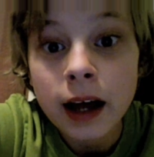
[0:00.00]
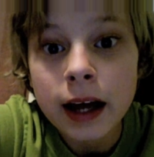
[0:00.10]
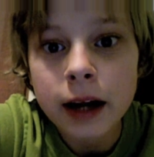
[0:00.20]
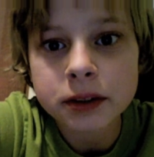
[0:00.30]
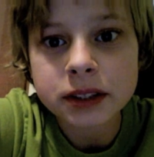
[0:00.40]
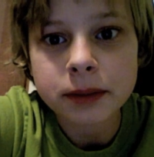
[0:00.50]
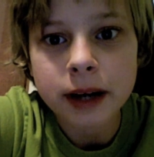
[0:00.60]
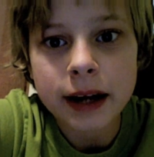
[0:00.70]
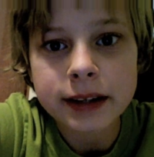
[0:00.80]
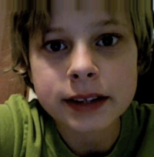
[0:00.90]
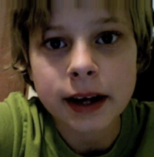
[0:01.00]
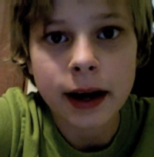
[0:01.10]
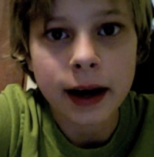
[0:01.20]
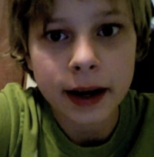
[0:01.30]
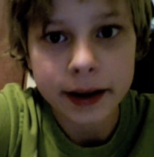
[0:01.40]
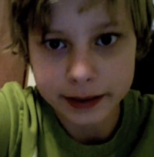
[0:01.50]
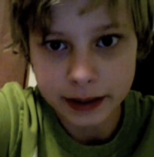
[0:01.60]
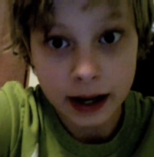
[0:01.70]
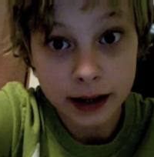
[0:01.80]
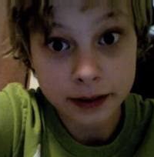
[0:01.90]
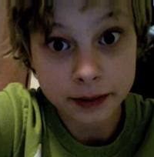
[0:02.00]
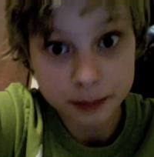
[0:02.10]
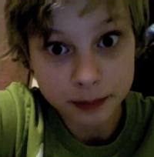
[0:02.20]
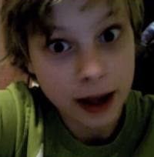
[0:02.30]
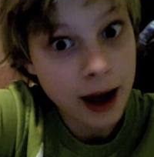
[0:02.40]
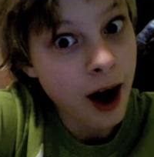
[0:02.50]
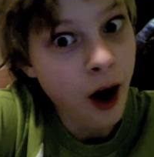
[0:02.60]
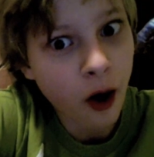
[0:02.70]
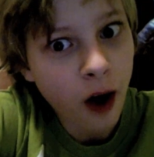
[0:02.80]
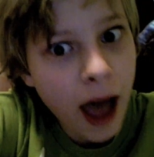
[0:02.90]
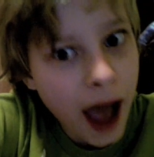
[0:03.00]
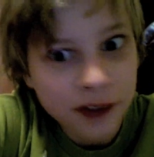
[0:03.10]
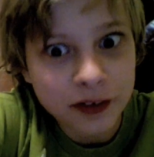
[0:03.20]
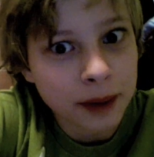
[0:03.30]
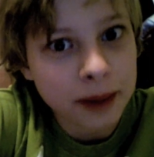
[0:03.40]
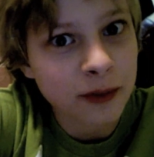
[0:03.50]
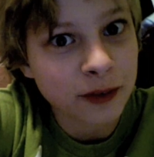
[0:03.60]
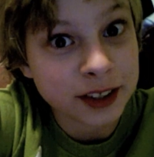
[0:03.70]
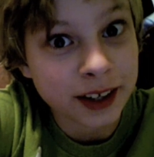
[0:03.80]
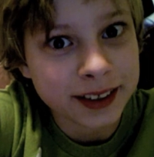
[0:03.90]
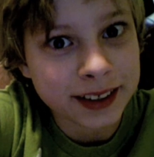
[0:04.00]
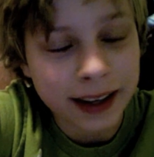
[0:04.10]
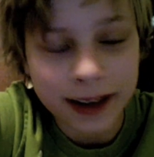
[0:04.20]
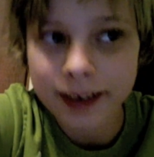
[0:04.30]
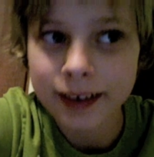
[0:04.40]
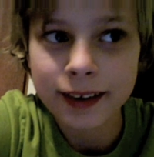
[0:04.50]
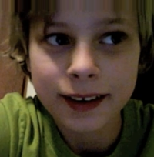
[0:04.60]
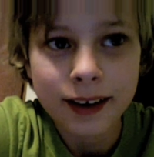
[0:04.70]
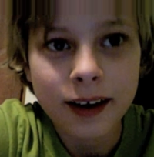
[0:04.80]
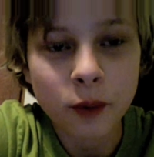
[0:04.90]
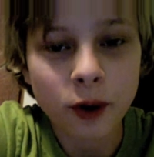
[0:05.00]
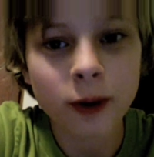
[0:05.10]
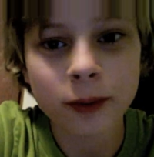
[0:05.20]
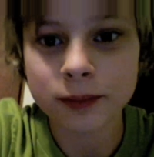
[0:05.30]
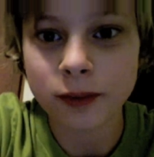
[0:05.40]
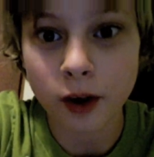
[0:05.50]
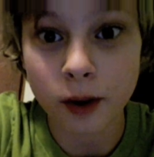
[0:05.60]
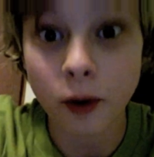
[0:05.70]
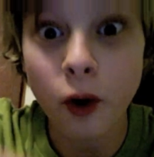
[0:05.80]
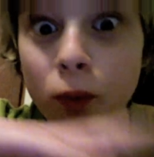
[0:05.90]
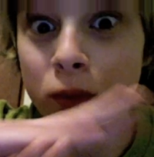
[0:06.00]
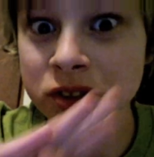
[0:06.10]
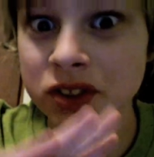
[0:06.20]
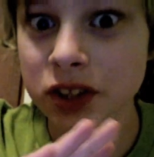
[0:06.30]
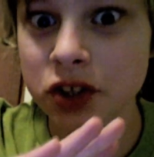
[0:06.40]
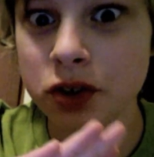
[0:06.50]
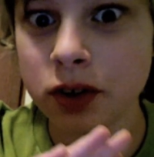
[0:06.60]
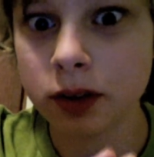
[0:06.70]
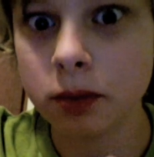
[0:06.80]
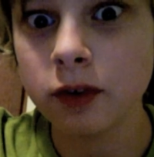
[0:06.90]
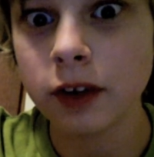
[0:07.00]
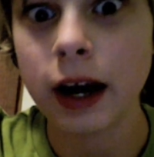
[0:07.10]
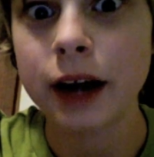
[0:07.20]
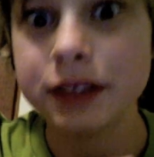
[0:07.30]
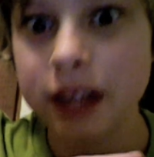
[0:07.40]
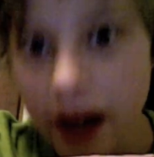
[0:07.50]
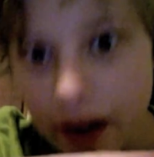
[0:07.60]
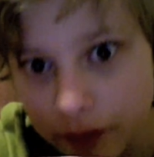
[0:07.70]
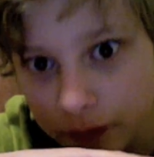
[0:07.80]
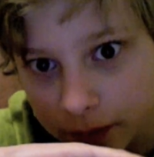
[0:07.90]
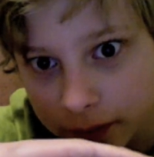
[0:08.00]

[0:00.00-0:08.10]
Hey, what's up, guys? I got half of my movie done today. Well, I'm almost done shooting the movie. I just have